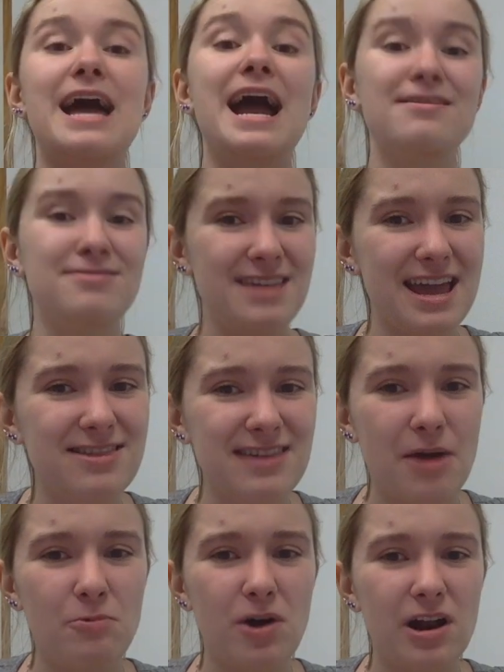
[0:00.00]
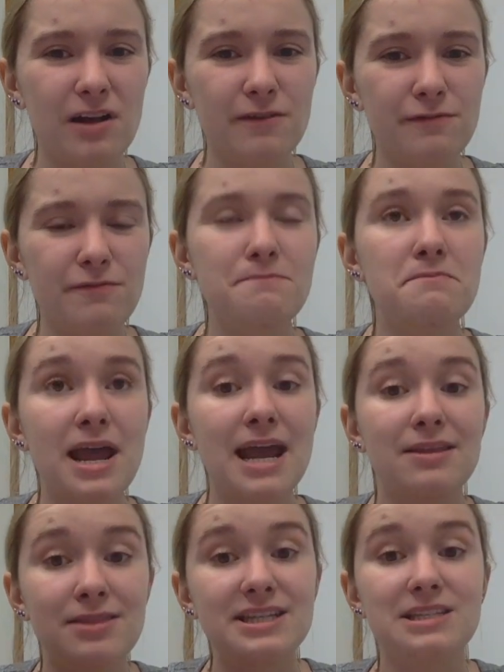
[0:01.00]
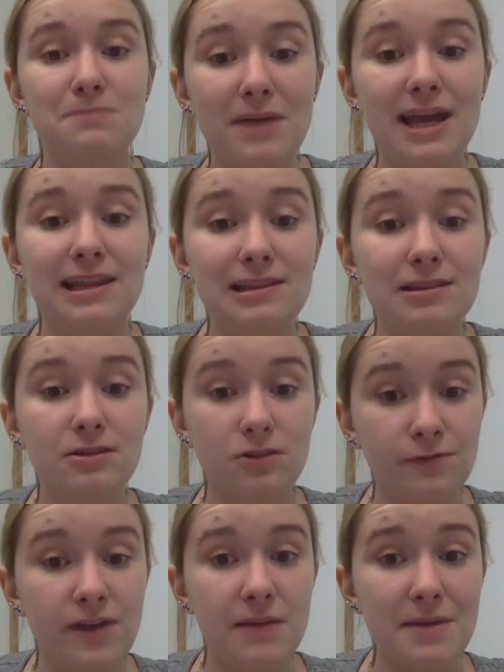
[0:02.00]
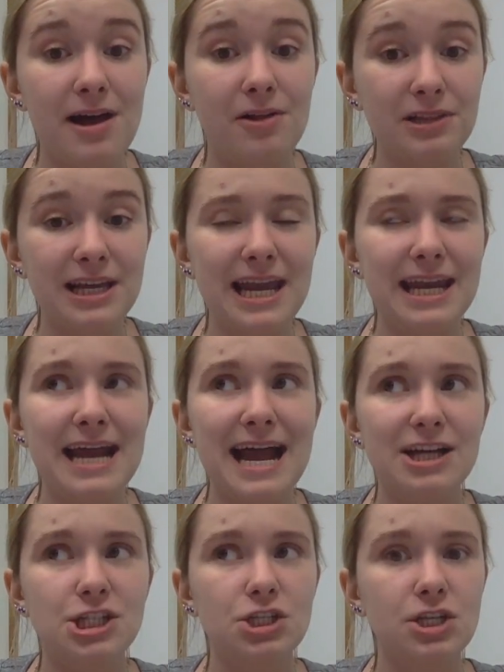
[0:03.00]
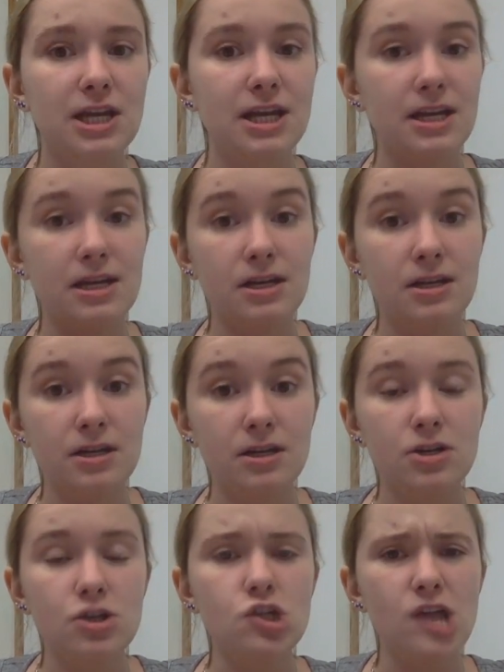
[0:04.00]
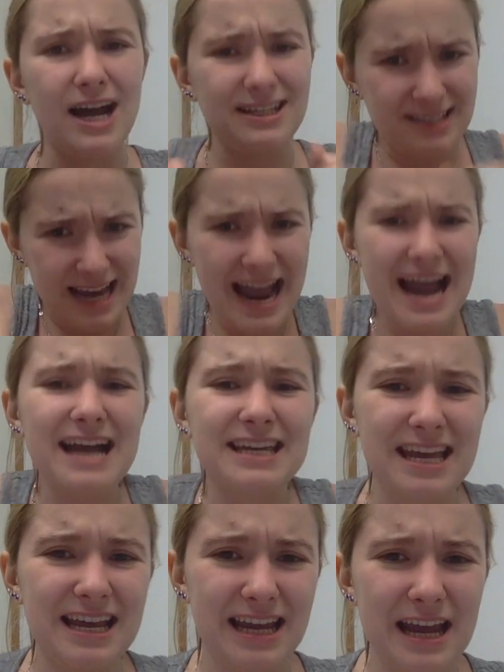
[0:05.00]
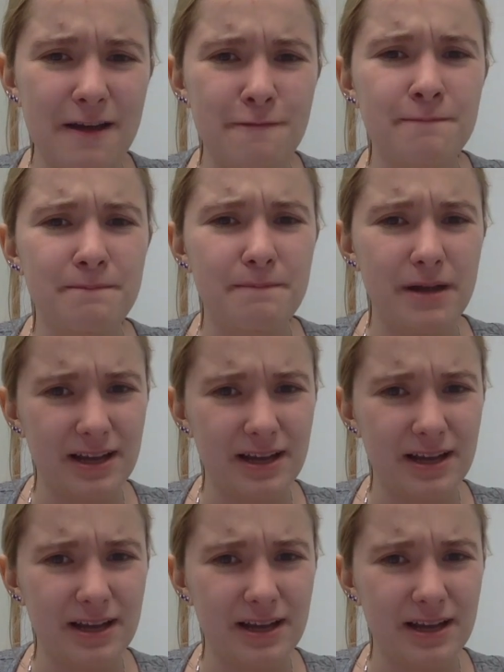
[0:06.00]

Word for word: I think that would have made this main female lead actually attack him,